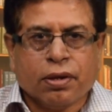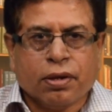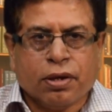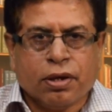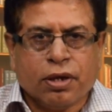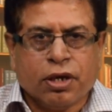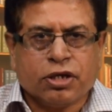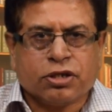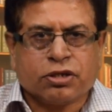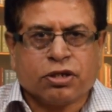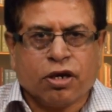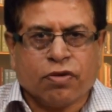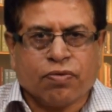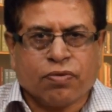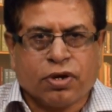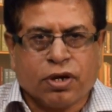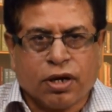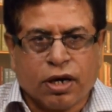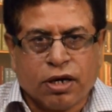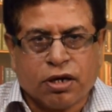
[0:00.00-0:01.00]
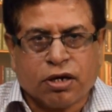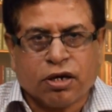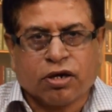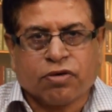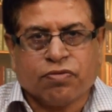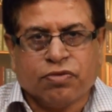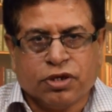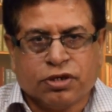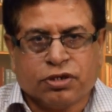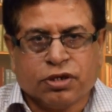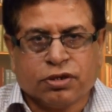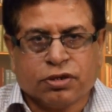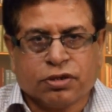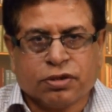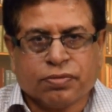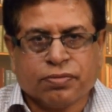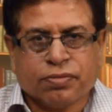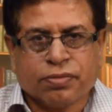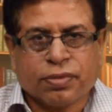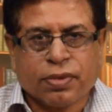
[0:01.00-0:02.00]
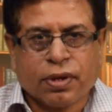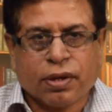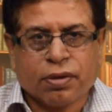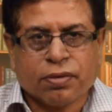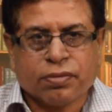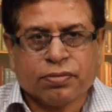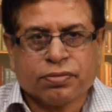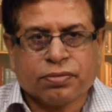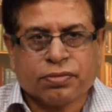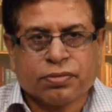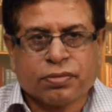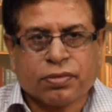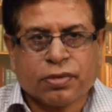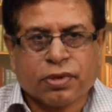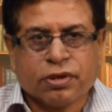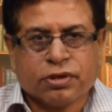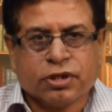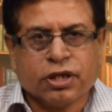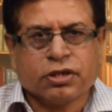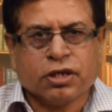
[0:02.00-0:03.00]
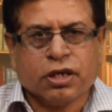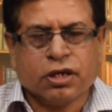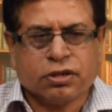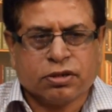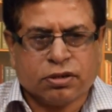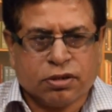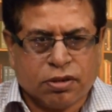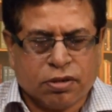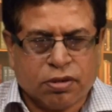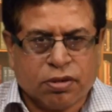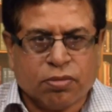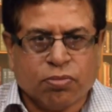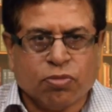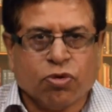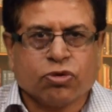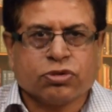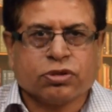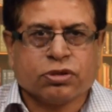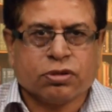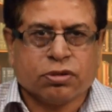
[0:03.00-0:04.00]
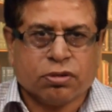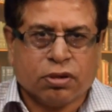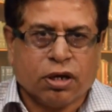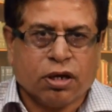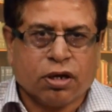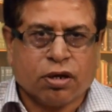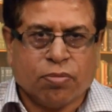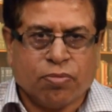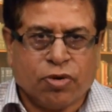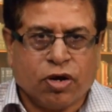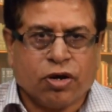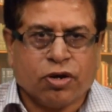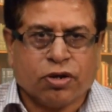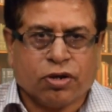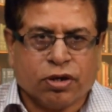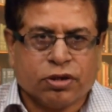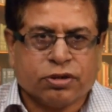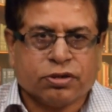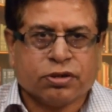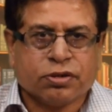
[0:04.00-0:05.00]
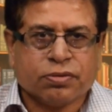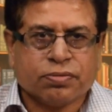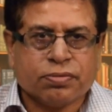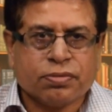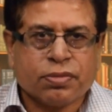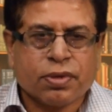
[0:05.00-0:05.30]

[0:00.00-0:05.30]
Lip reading: list of current acquisitions such as books or periodicals,